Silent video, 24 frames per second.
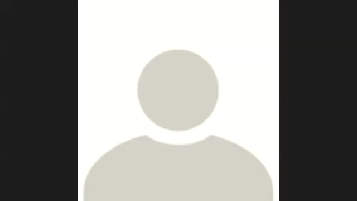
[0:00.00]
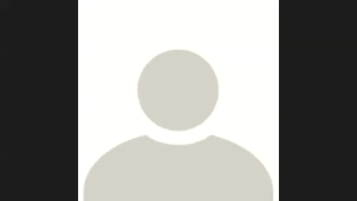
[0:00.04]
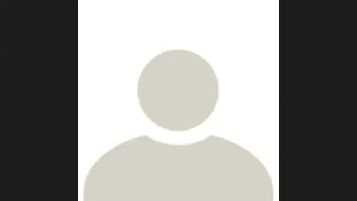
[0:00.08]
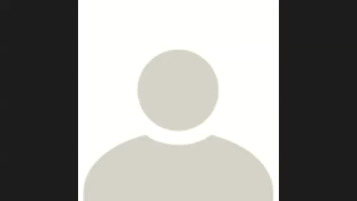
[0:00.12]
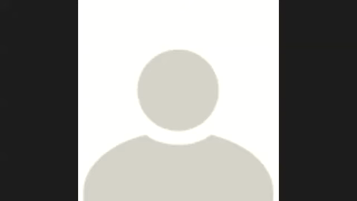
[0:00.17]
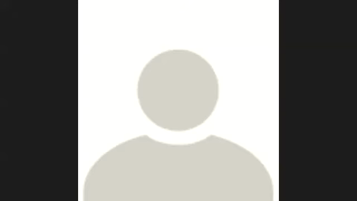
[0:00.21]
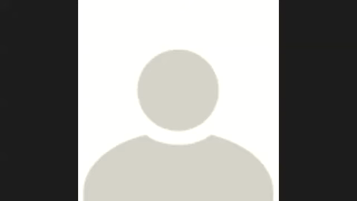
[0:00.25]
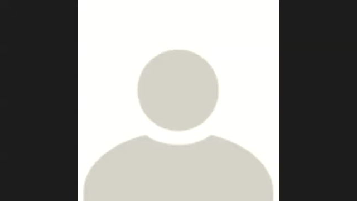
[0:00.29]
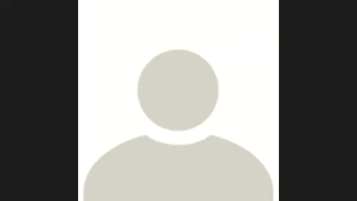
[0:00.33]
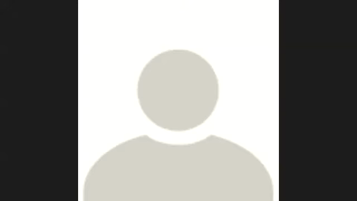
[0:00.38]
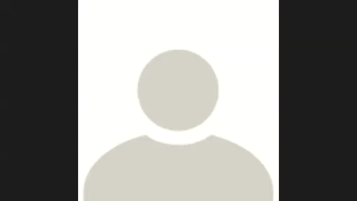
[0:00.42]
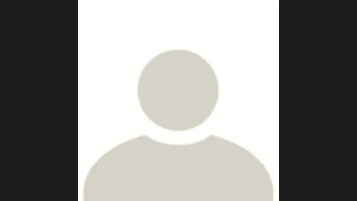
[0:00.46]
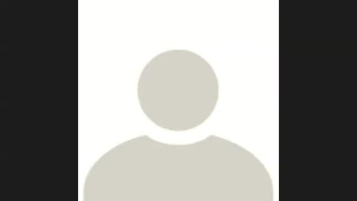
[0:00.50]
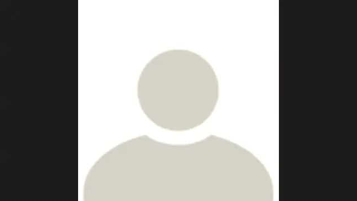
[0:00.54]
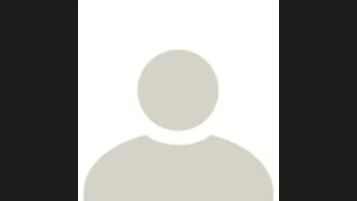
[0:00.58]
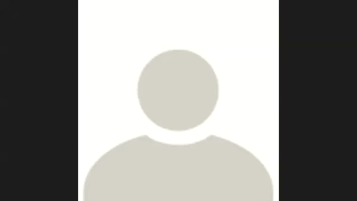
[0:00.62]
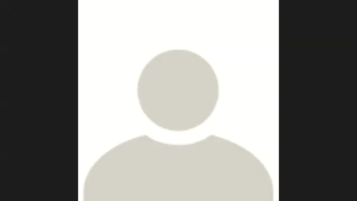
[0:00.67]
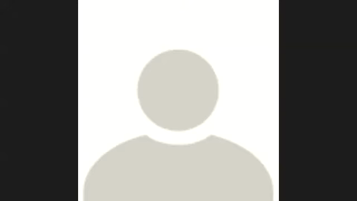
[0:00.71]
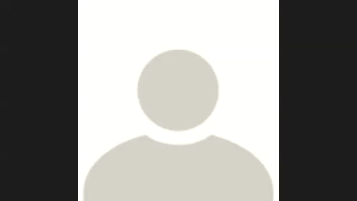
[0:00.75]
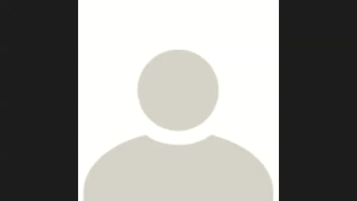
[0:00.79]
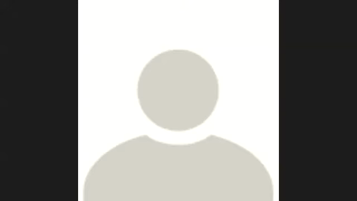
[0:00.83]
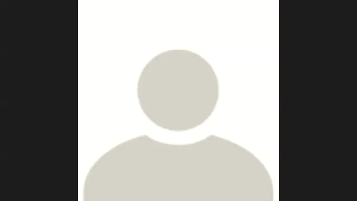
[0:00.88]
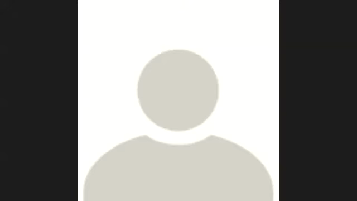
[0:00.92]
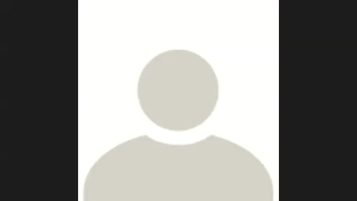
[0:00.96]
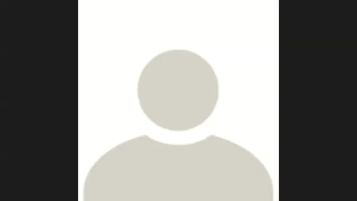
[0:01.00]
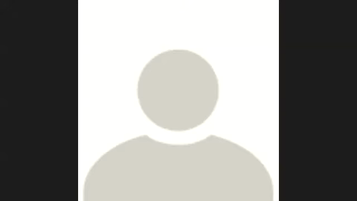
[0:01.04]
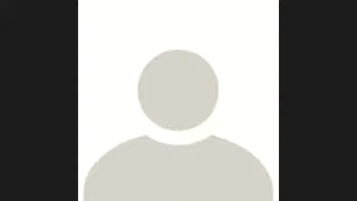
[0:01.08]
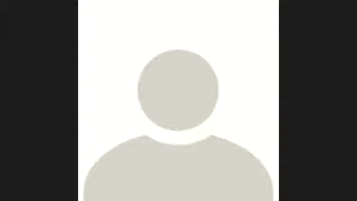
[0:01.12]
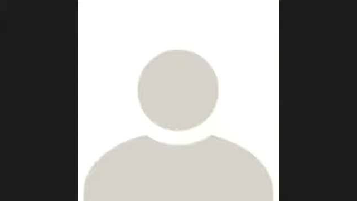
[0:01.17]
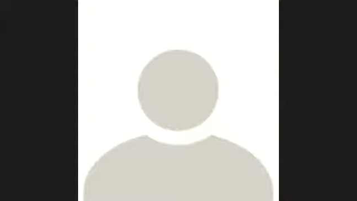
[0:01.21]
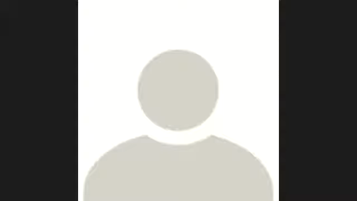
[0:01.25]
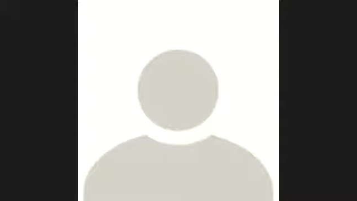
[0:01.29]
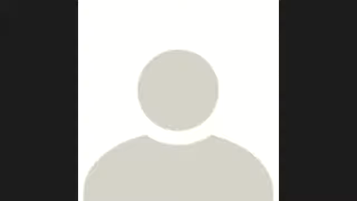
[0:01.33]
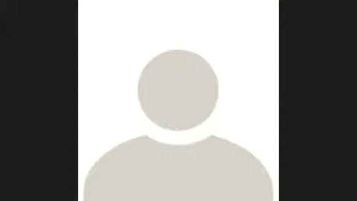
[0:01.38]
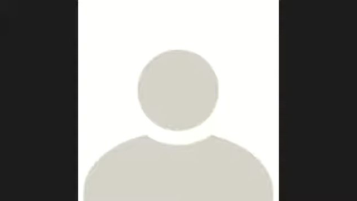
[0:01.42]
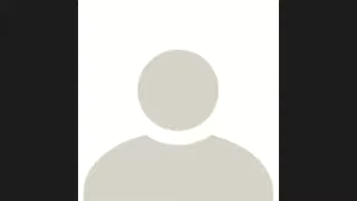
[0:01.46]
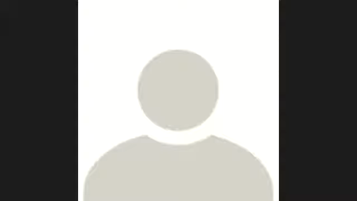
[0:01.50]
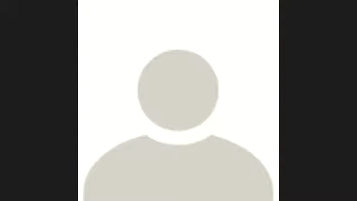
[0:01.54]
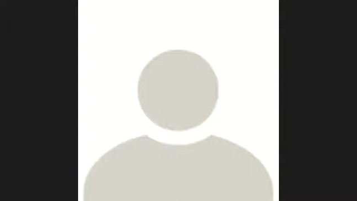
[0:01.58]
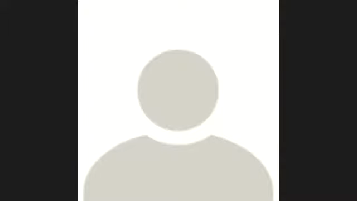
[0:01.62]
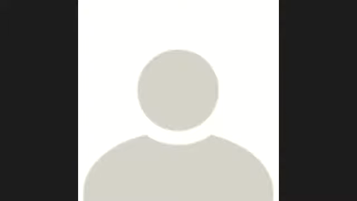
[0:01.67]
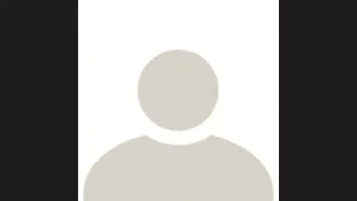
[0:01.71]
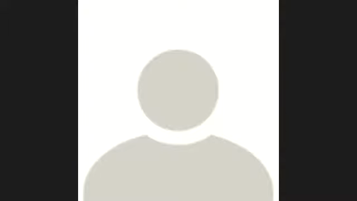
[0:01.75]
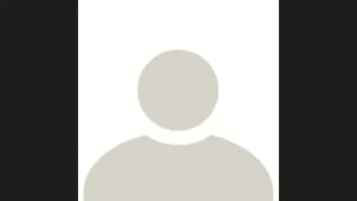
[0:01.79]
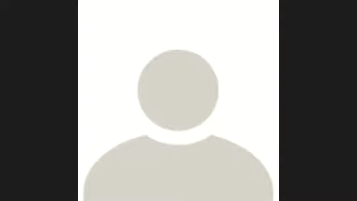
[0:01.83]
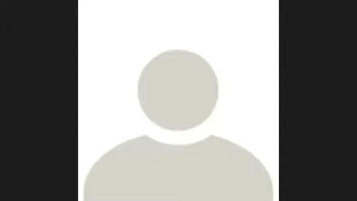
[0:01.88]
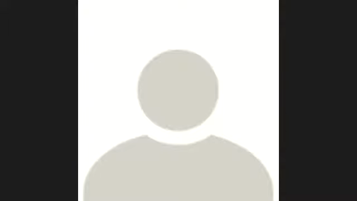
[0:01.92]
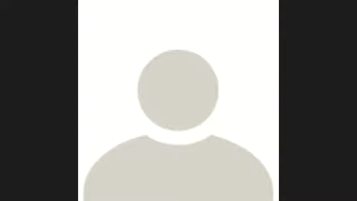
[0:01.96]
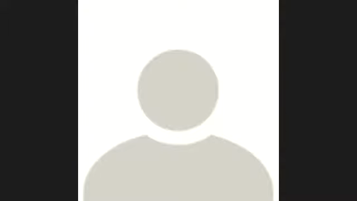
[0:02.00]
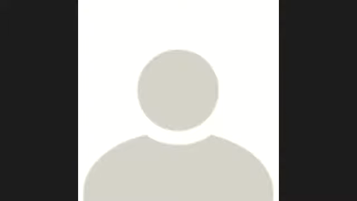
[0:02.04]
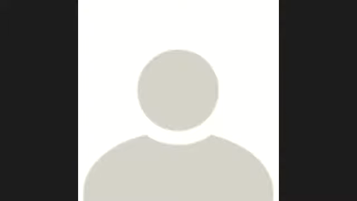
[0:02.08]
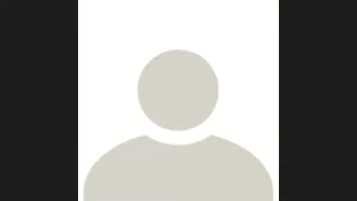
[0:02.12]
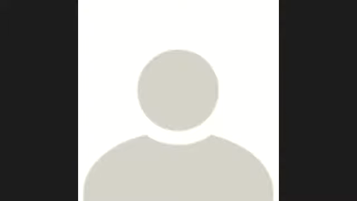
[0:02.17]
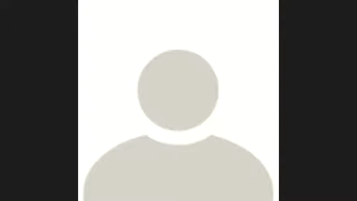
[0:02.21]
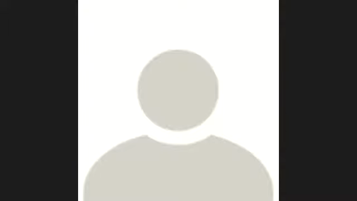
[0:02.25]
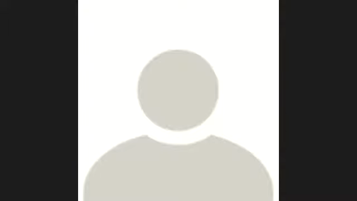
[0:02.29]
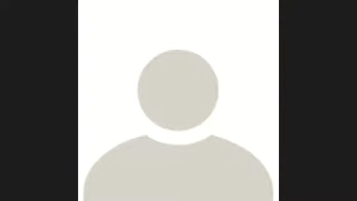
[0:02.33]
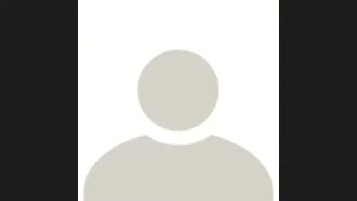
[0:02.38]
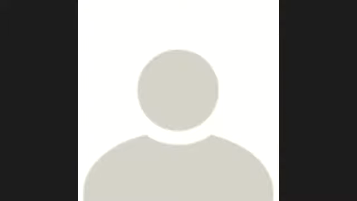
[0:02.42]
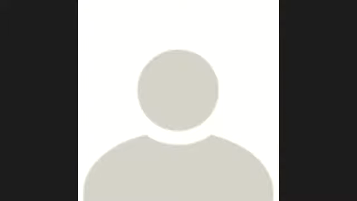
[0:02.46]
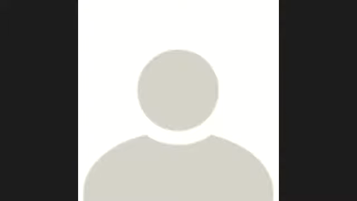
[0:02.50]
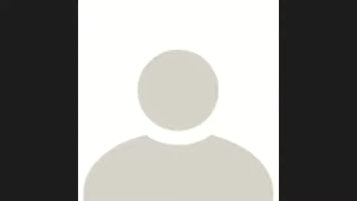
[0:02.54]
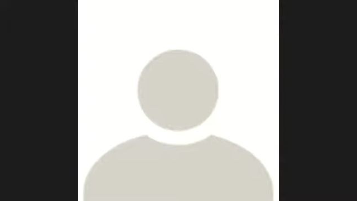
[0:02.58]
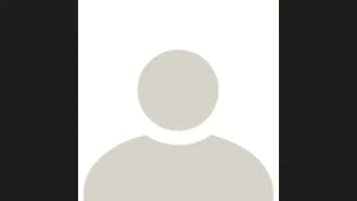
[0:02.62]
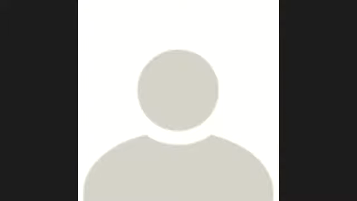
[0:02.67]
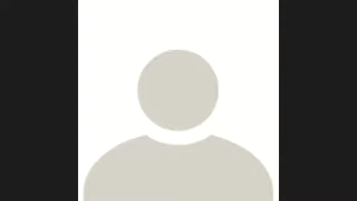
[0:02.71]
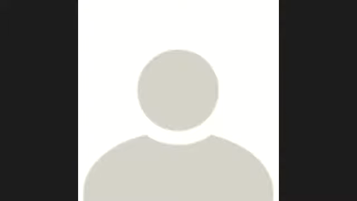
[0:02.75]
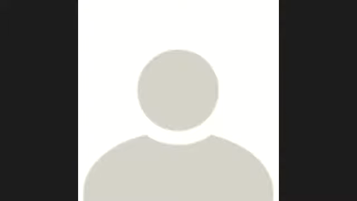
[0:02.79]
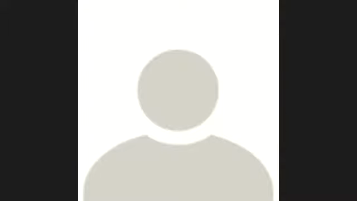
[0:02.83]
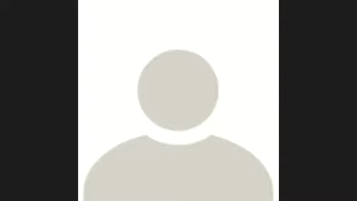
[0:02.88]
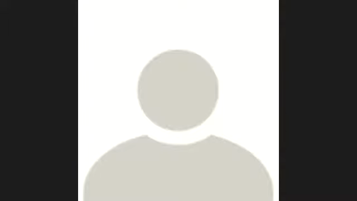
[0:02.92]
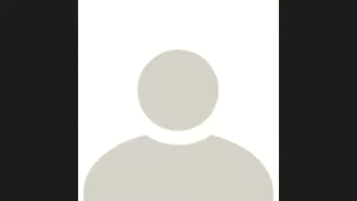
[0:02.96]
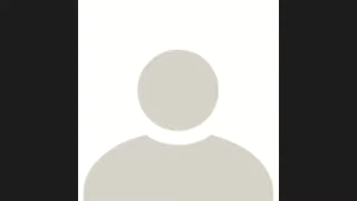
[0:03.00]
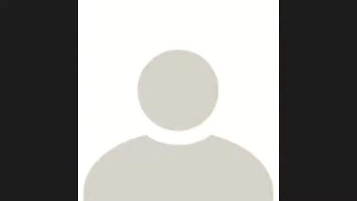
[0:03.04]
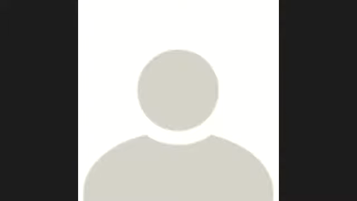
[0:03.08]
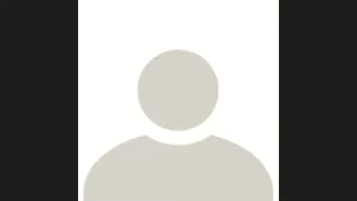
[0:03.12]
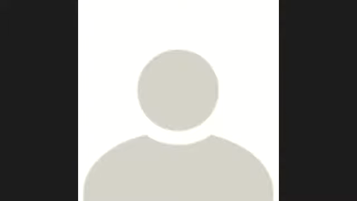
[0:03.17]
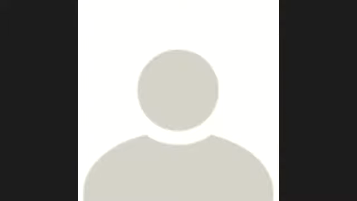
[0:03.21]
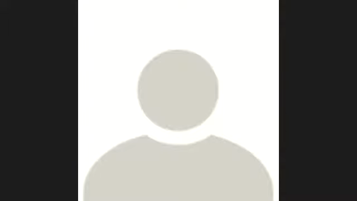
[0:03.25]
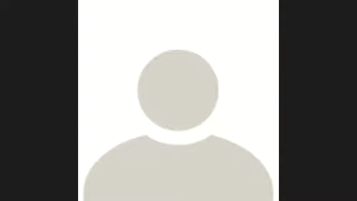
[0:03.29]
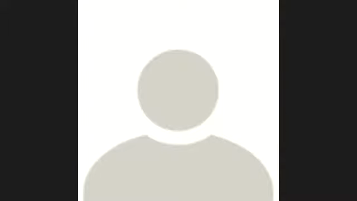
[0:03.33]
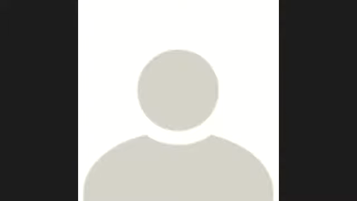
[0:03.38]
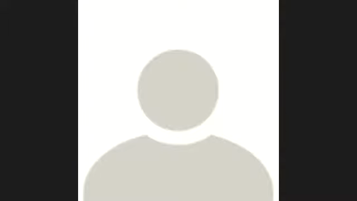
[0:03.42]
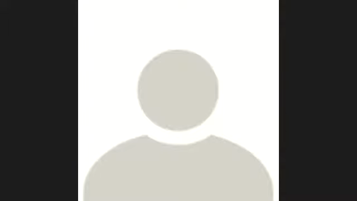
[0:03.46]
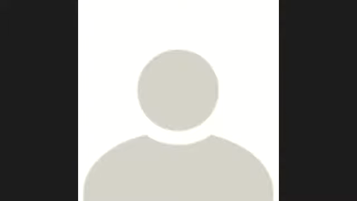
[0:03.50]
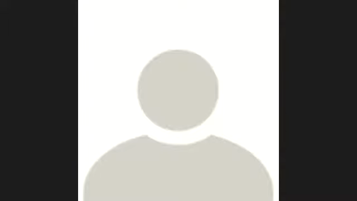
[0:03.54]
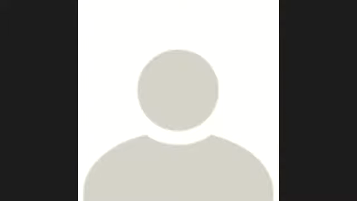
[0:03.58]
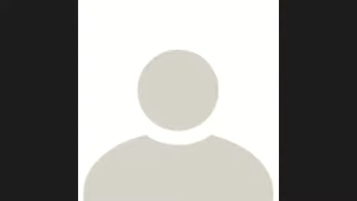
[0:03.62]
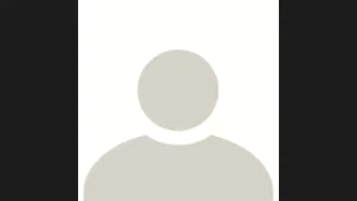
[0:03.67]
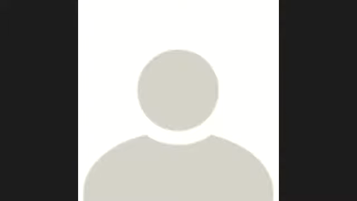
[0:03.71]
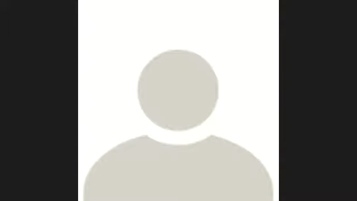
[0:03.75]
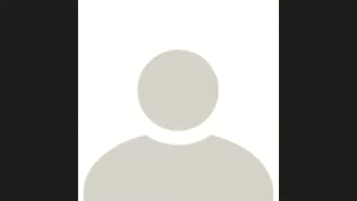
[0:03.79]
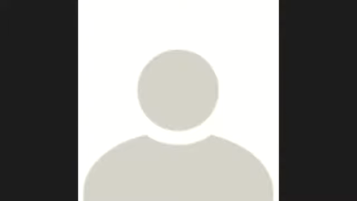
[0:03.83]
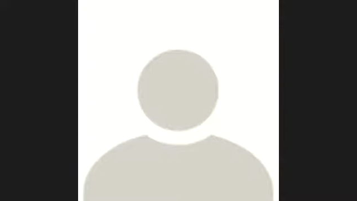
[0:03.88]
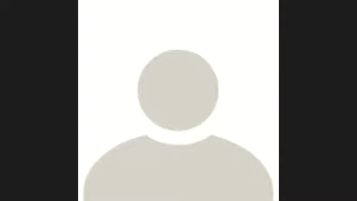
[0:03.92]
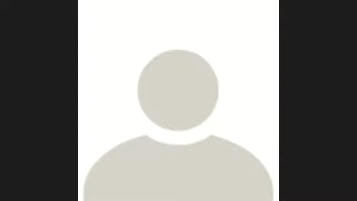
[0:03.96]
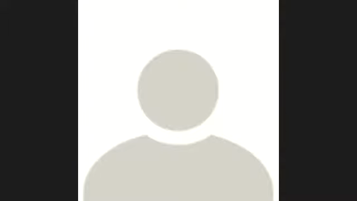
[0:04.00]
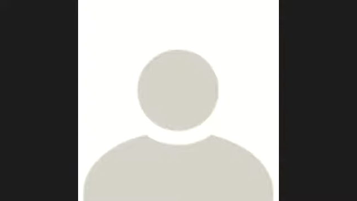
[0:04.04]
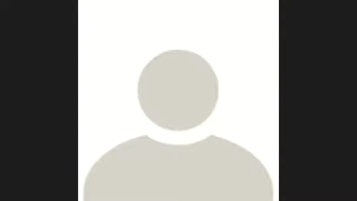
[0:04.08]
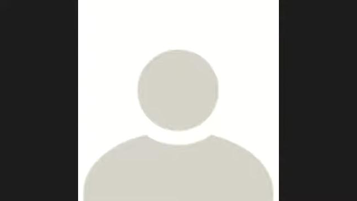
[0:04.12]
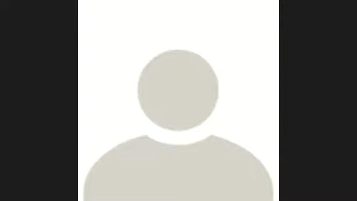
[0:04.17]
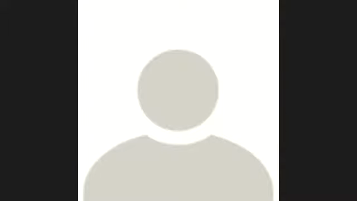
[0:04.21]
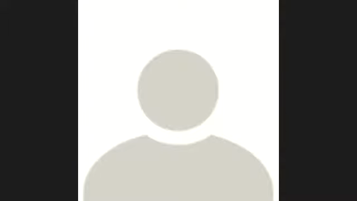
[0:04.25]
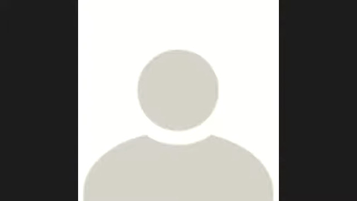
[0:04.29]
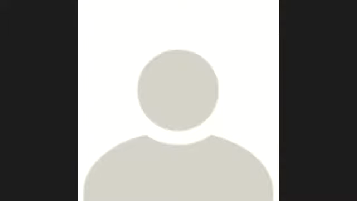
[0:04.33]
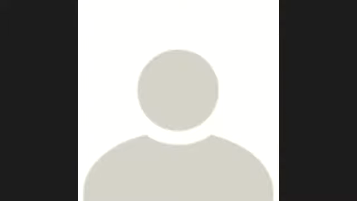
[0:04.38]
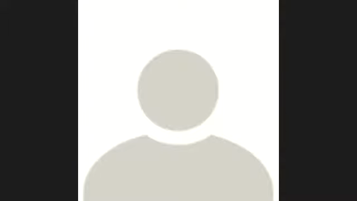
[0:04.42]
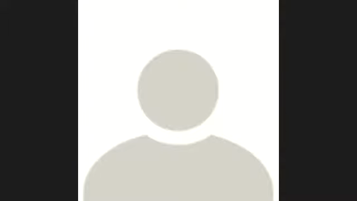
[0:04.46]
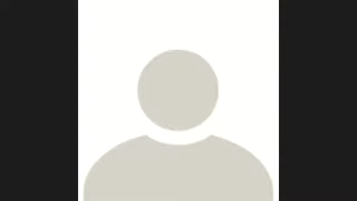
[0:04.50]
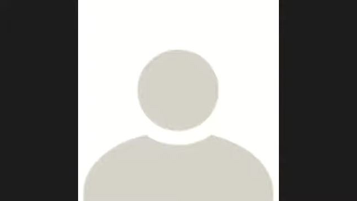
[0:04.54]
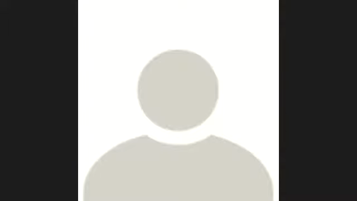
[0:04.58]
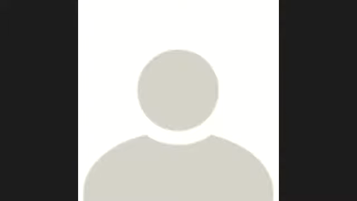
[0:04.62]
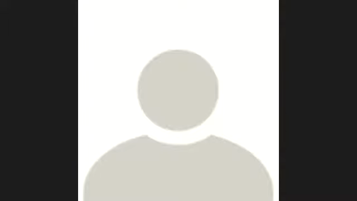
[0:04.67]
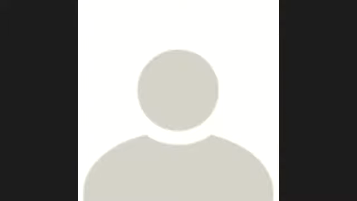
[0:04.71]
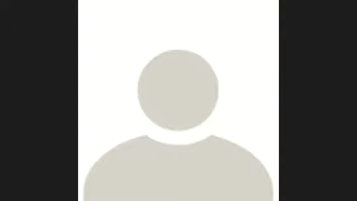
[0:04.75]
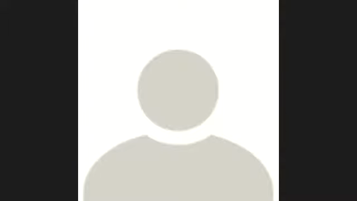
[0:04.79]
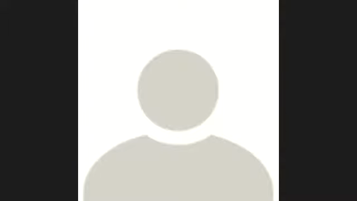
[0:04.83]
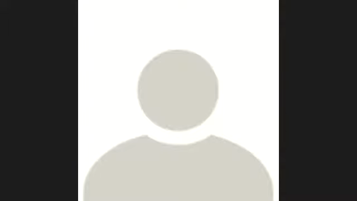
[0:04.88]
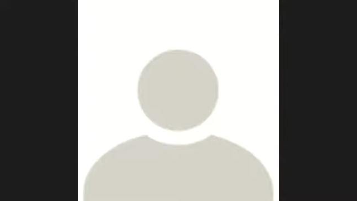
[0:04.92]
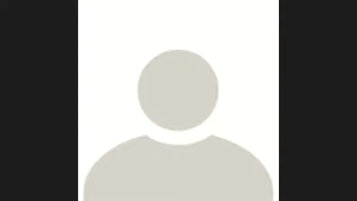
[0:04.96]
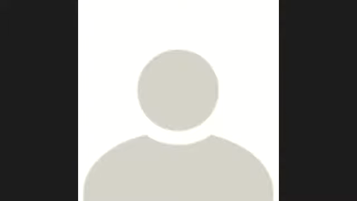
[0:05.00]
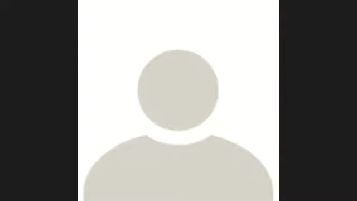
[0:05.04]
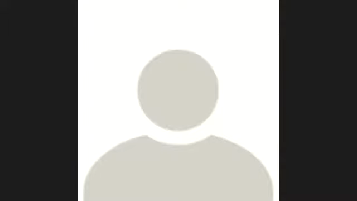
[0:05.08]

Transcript: [unreadable: no face in view]